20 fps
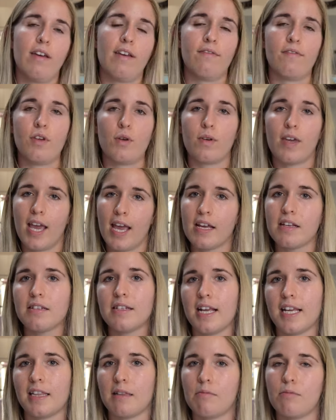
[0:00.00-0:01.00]
if you can't
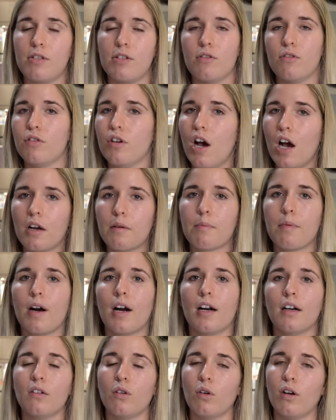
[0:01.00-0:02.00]
take them to a dog
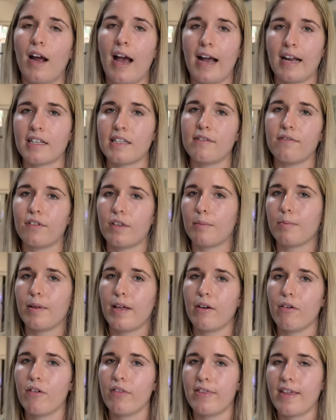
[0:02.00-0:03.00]
park or actively
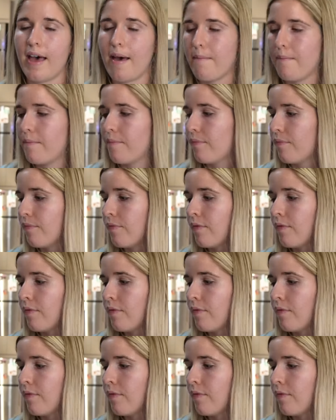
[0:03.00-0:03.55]
play with them.